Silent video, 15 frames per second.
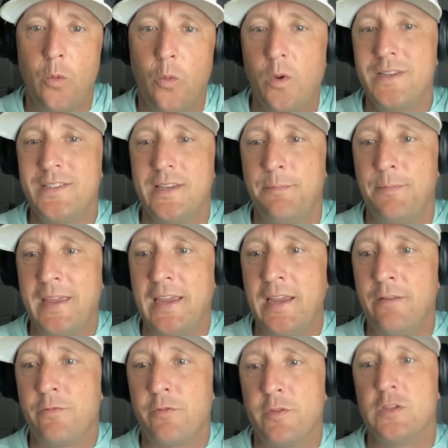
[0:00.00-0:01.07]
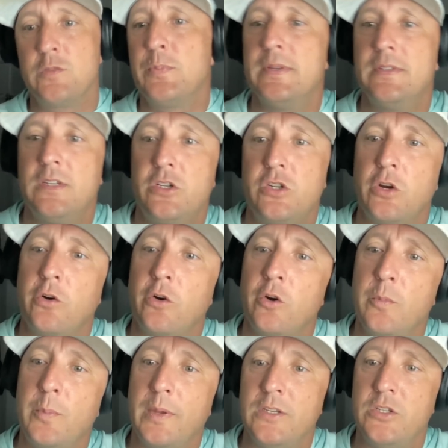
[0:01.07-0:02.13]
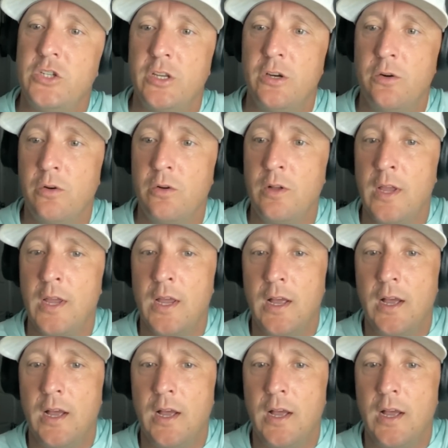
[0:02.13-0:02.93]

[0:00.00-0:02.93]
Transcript: What does it mean for this position group in general?